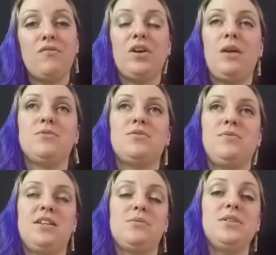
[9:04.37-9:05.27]
favorite games from
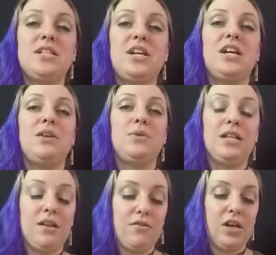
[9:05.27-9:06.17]
last winter, and I
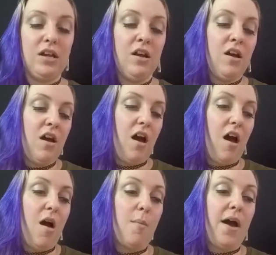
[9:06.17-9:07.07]
really love it.
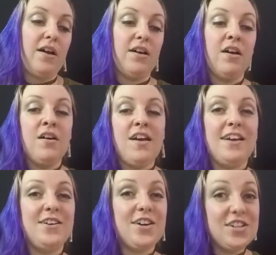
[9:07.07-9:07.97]
Um, I
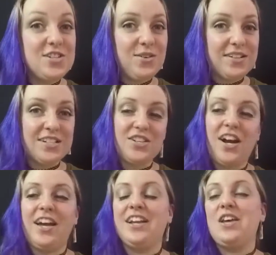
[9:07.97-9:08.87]
encourage you all to
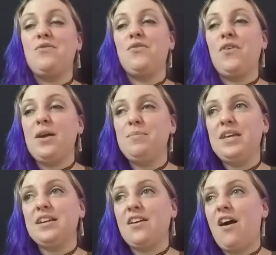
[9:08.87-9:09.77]
try it. If you find
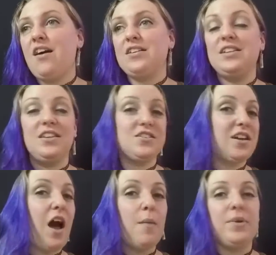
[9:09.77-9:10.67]
me at a con and there's
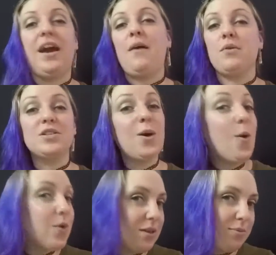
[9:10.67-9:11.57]
a copy, I will
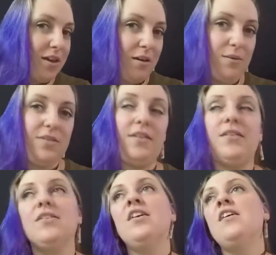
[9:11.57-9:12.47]
totally play it with
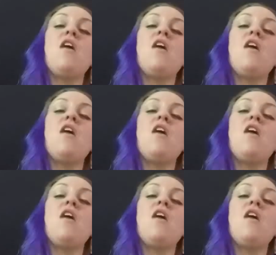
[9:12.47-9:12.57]
you.